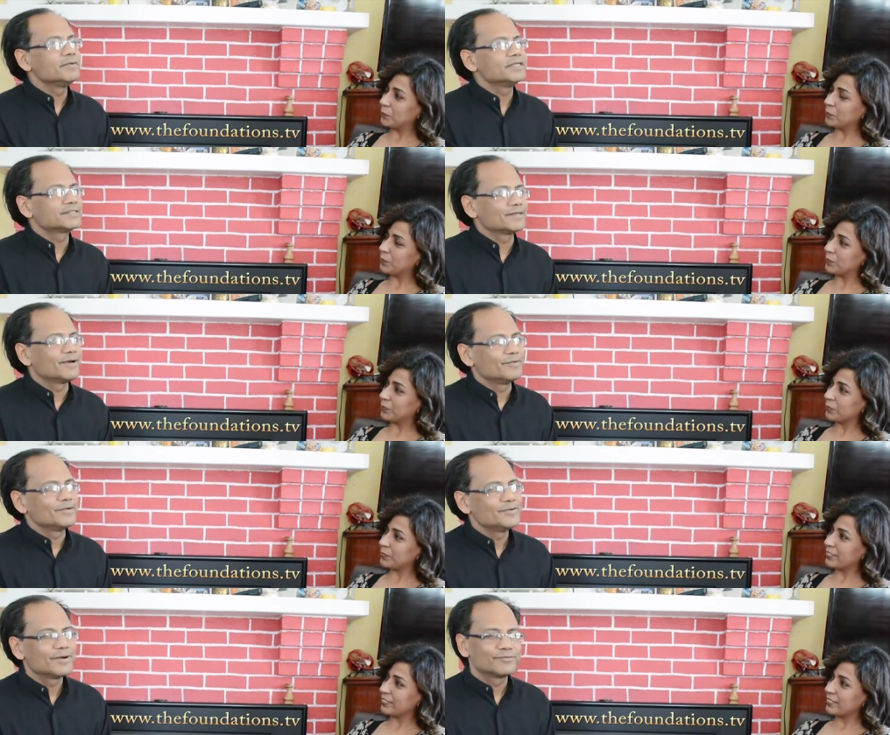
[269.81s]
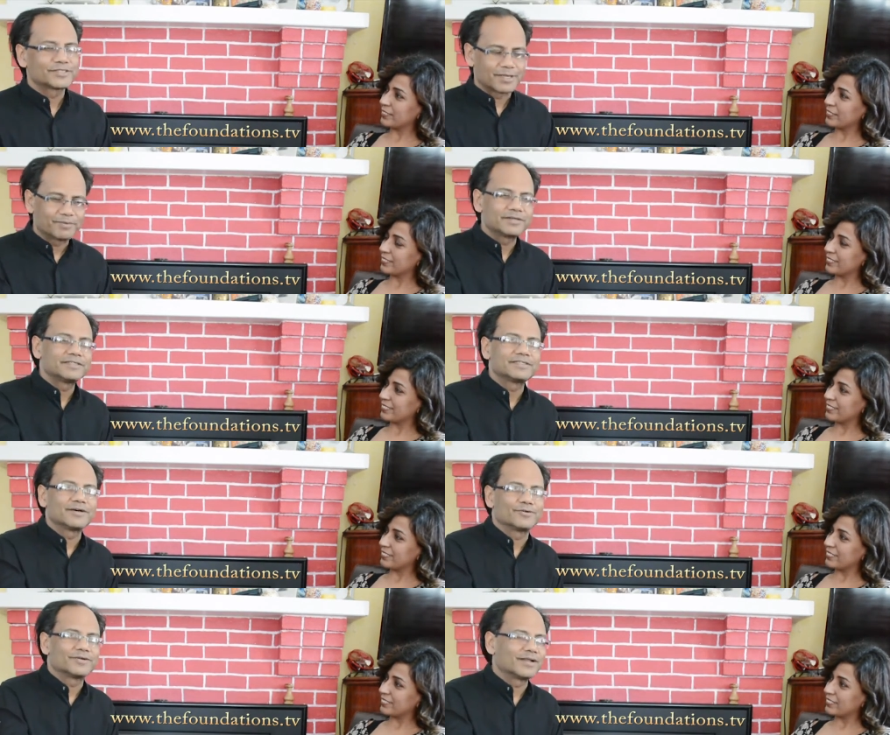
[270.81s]
Speaker 1: means I mean you have to separate it
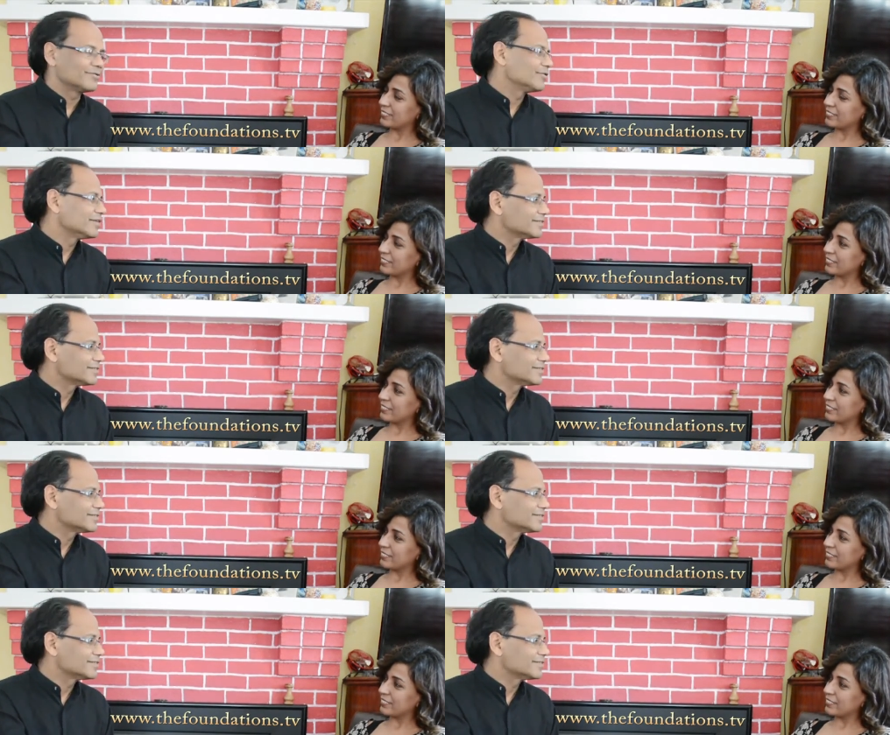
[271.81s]
out, like whether